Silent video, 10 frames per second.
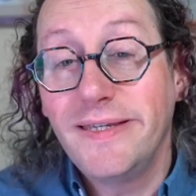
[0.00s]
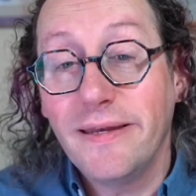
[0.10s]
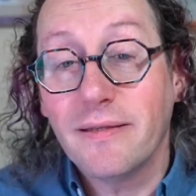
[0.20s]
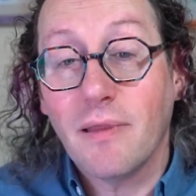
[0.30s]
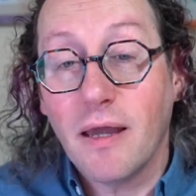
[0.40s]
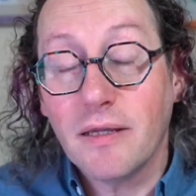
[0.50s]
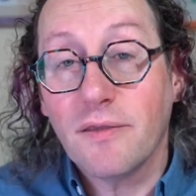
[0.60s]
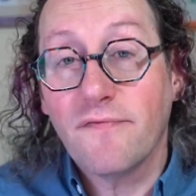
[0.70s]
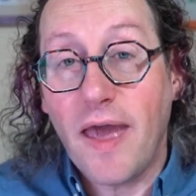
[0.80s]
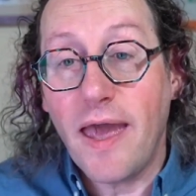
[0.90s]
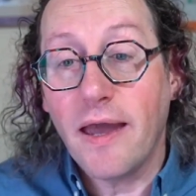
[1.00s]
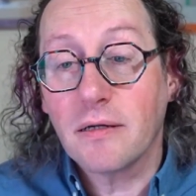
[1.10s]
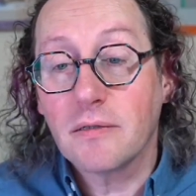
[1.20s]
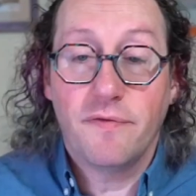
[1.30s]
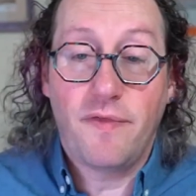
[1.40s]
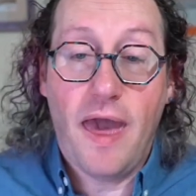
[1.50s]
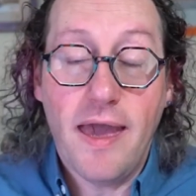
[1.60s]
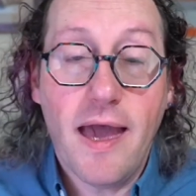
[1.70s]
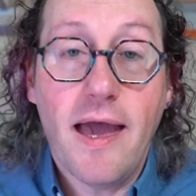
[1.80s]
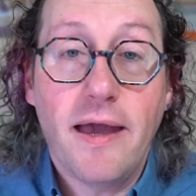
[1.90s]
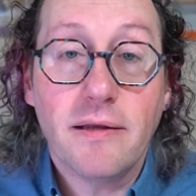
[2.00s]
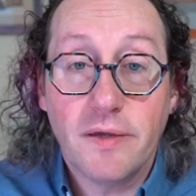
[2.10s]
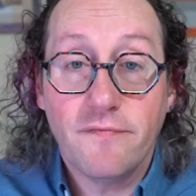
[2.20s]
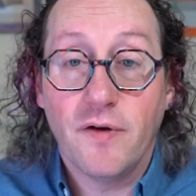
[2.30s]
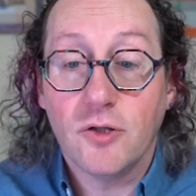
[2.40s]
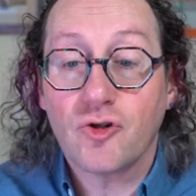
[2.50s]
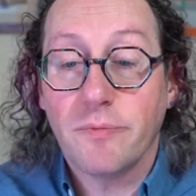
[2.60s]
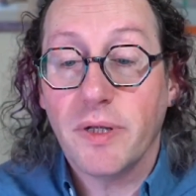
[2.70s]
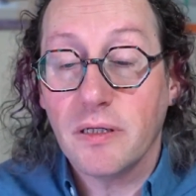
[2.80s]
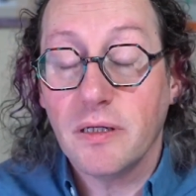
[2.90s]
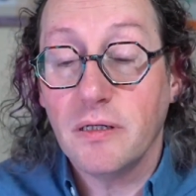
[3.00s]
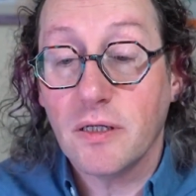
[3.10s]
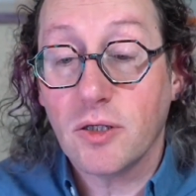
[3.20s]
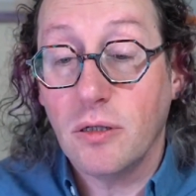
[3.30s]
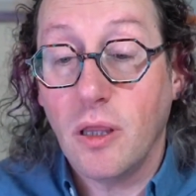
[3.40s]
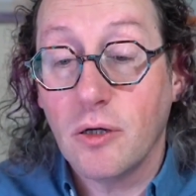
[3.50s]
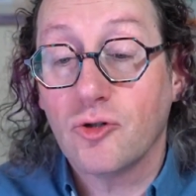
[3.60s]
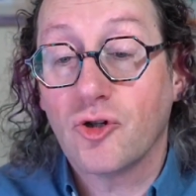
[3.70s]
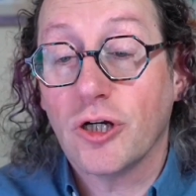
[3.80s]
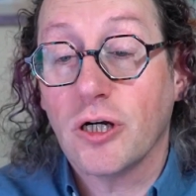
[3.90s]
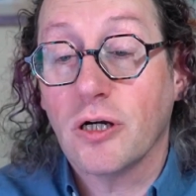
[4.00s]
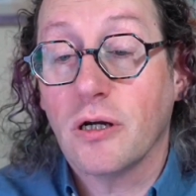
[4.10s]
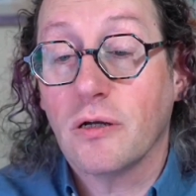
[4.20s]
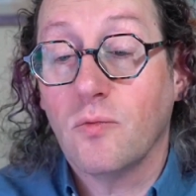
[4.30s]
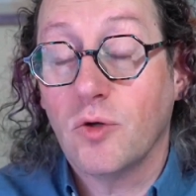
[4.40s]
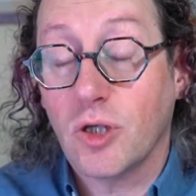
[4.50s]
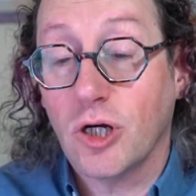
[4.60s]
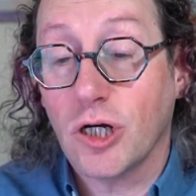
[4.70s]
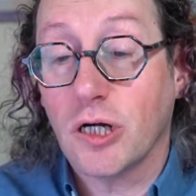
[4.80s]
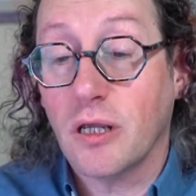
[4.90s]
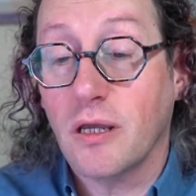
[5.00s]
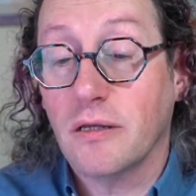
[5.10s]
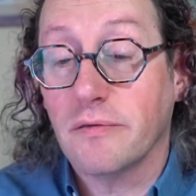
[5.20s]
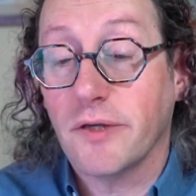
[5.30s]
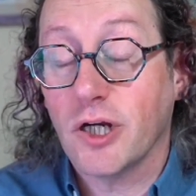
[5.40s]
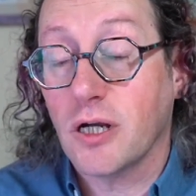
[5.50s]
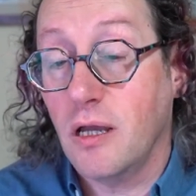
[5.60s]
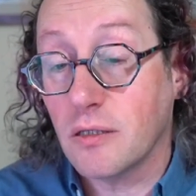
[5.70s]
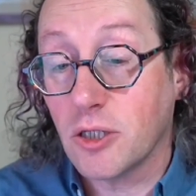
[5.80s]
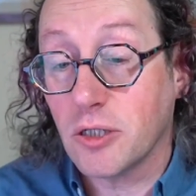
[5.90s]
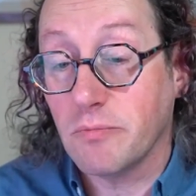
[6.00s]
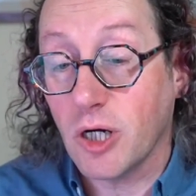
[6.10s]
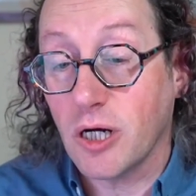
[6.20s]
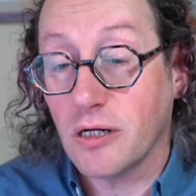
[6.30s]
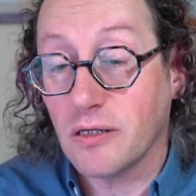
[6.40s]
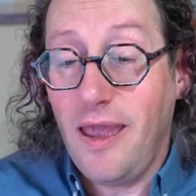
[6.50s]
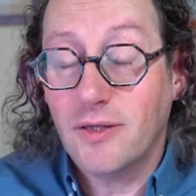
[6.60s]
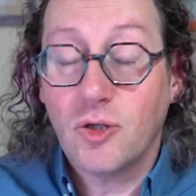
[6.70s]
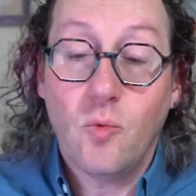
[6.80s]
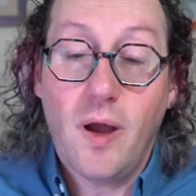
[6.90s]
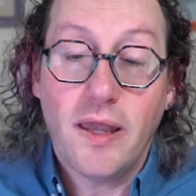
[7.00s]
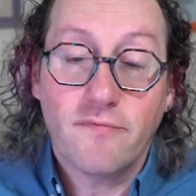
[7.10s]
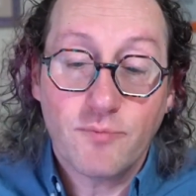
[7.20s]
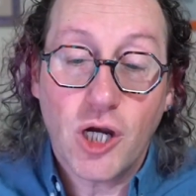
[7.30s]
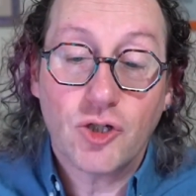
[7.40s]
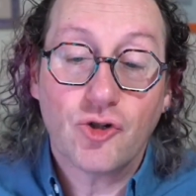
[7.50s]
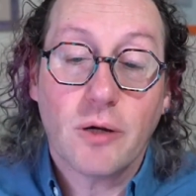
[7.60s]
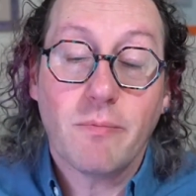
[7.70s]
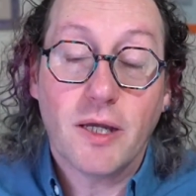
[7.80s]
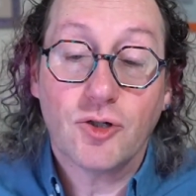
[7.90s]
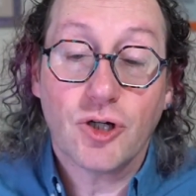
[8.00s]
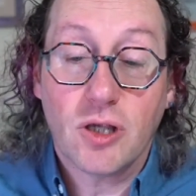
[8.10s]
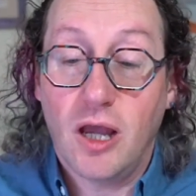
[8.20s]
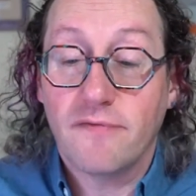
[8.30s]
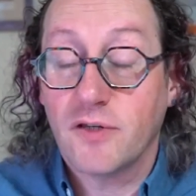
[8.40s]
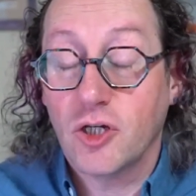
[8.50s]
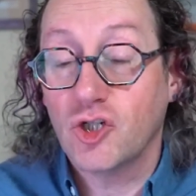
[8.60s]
didn't like the fact that vulnerability disclosure was hurting their customers as a way of pressuring Microsoft to